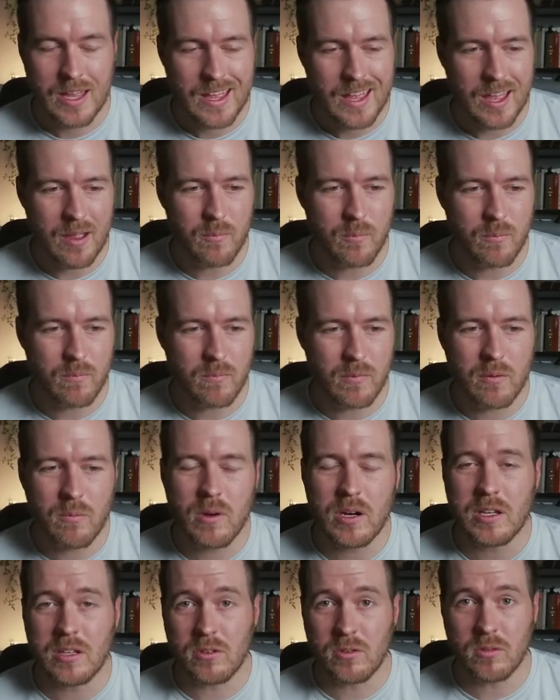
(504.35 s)
And we
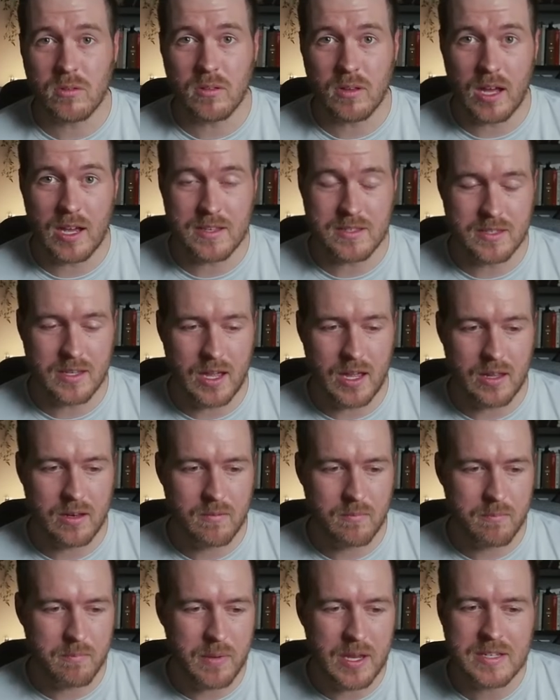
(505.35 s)
want to utilize that
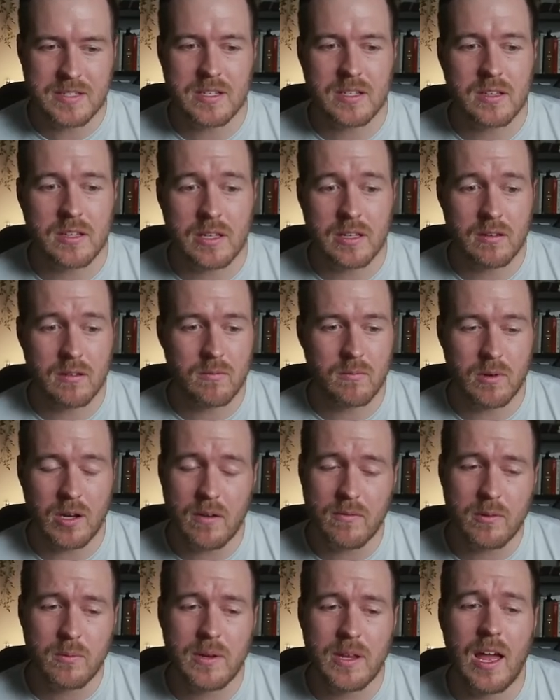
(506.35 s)
basically,
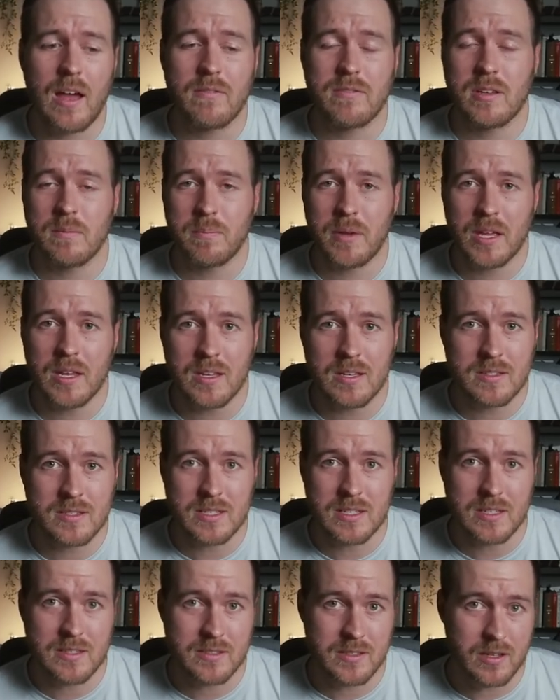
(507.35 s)
whenever we have
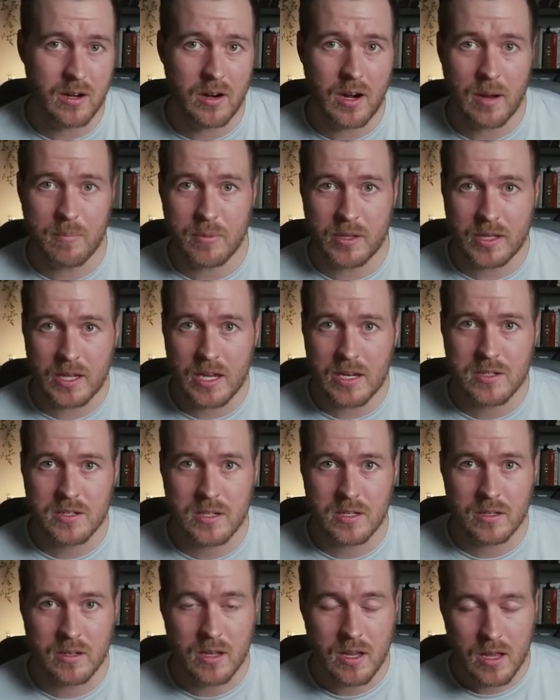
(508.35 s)
dependencies in our
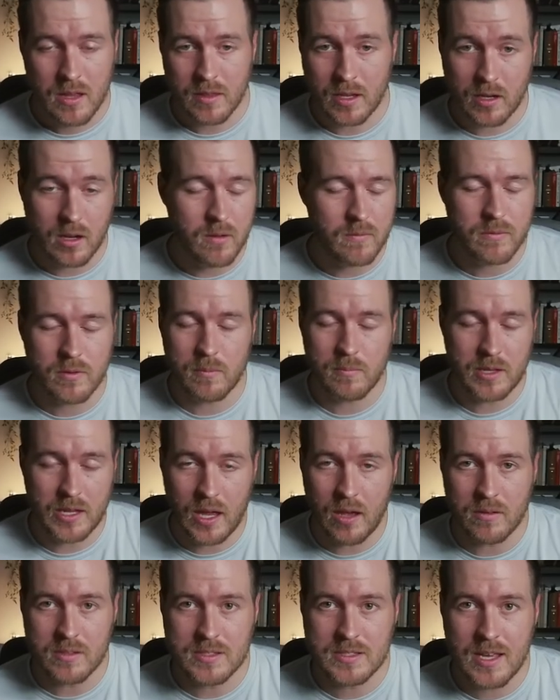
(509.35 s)
application that come from the
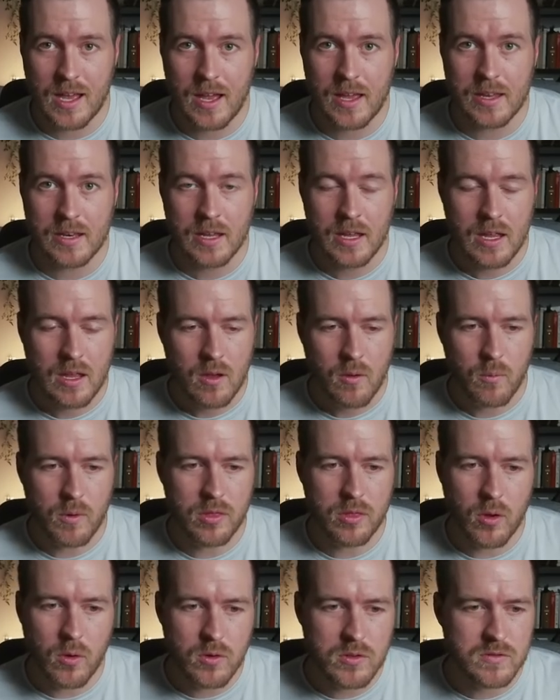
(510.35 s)
outside, when
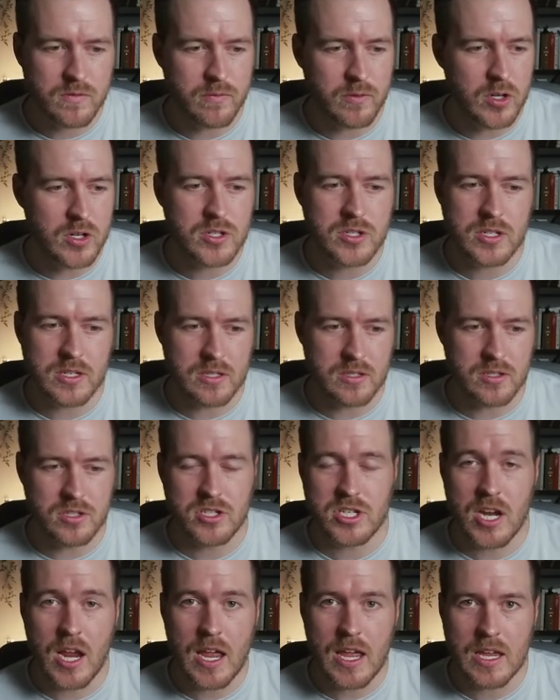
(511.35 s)
those versions
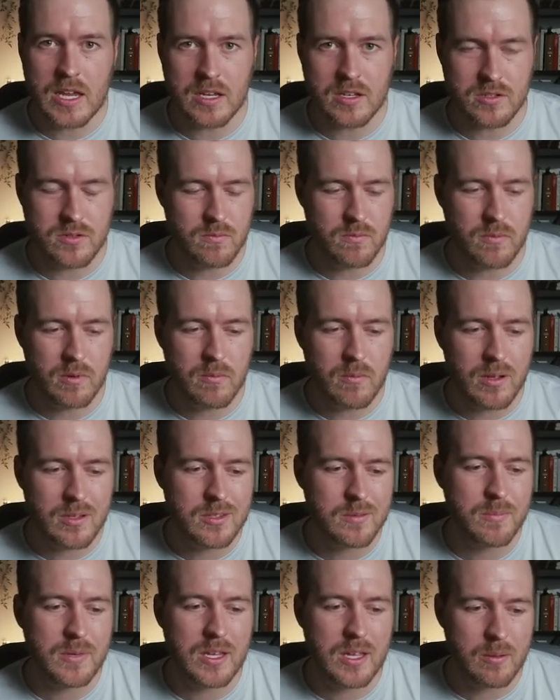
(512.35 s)
change, we want
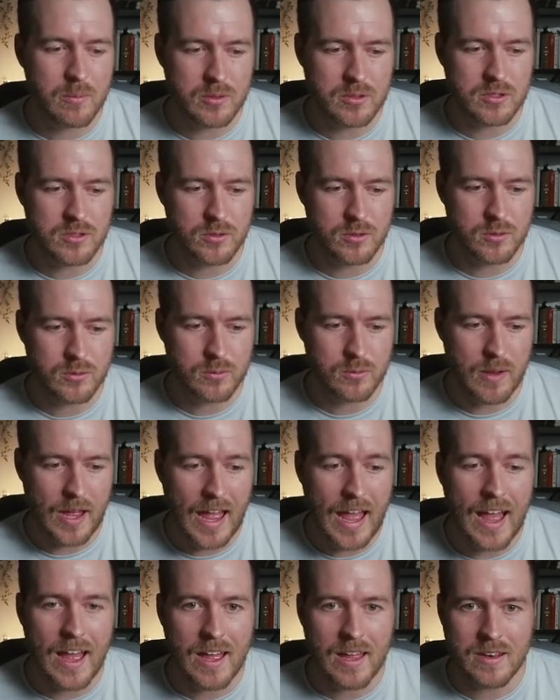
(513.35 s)
to be able to
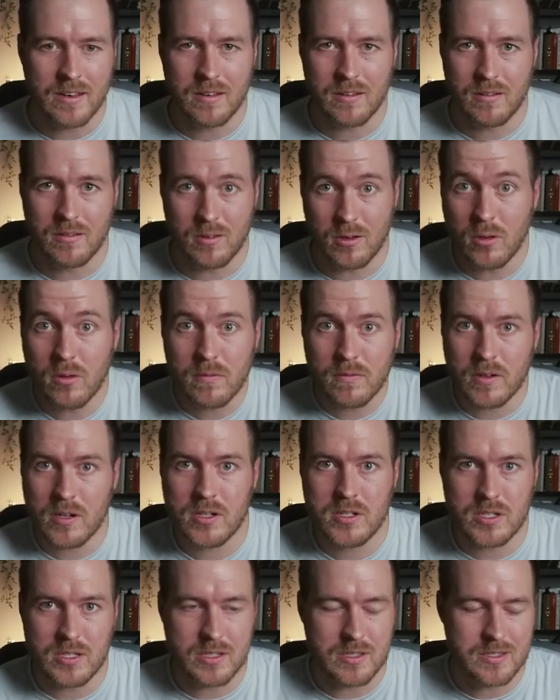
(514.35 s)
add new
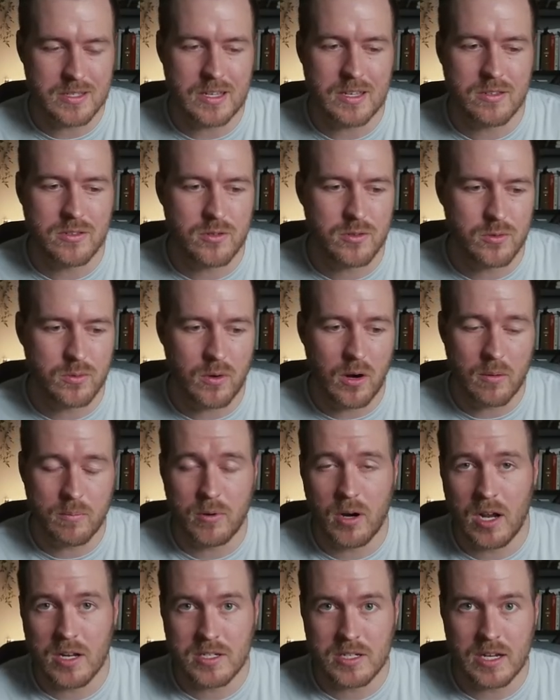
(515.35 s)
versions into our
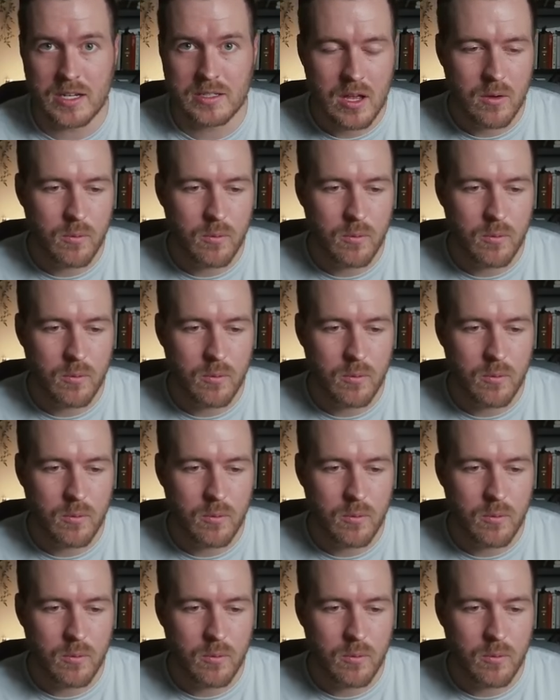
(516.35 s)
project.